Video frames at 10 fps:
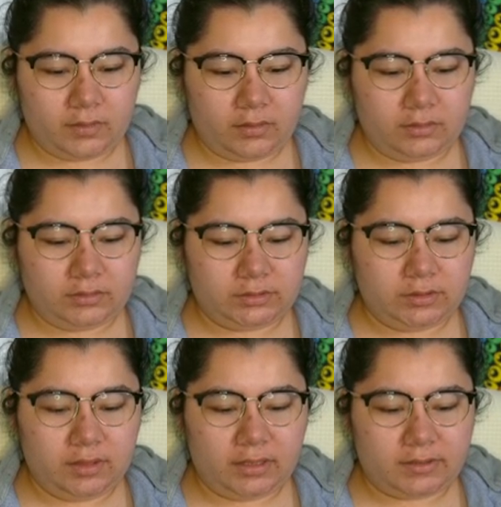
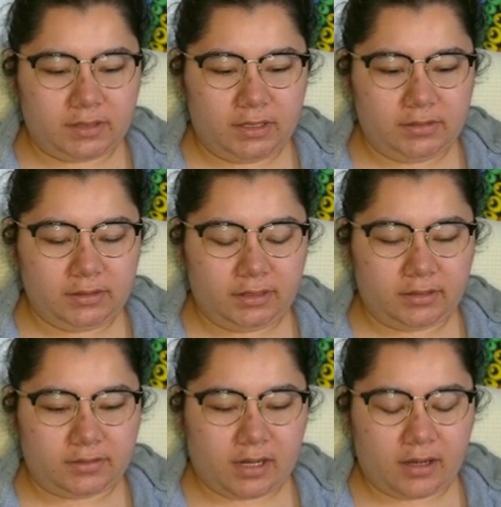Also, I signed like
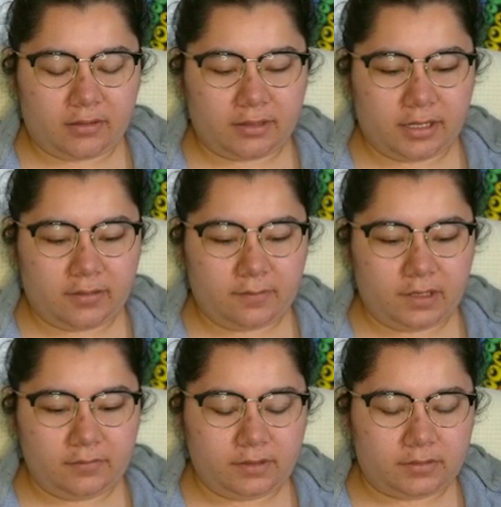a DARE
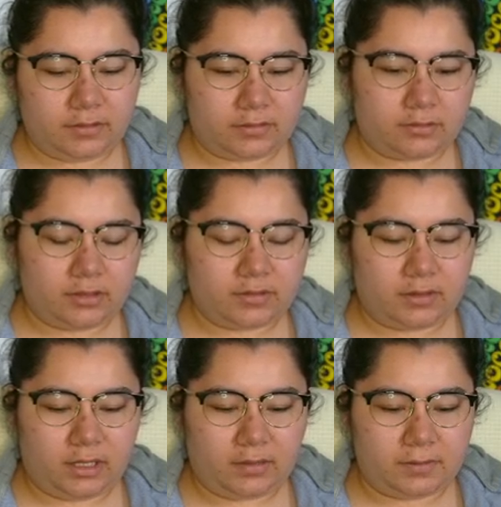campaign in 6th grade
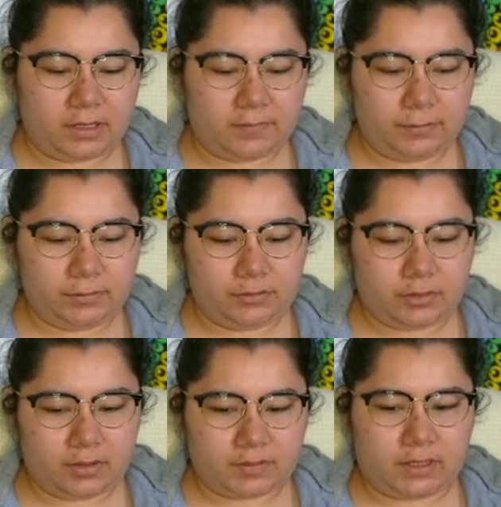saying I would never do
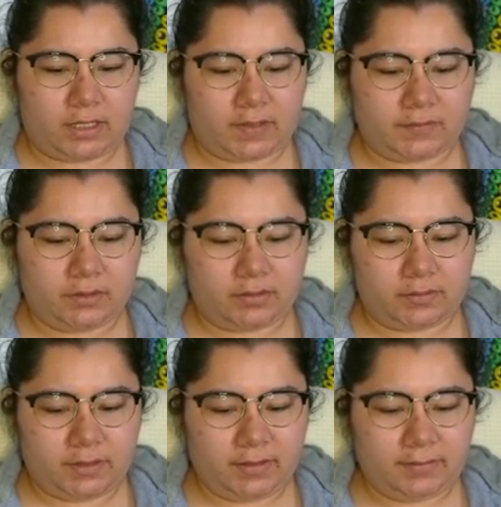drugs, and I have to
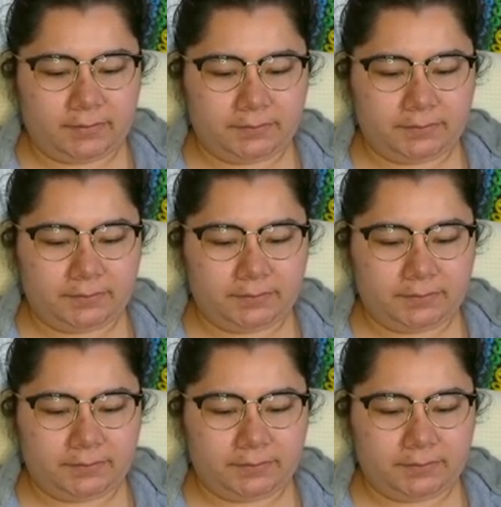honor that.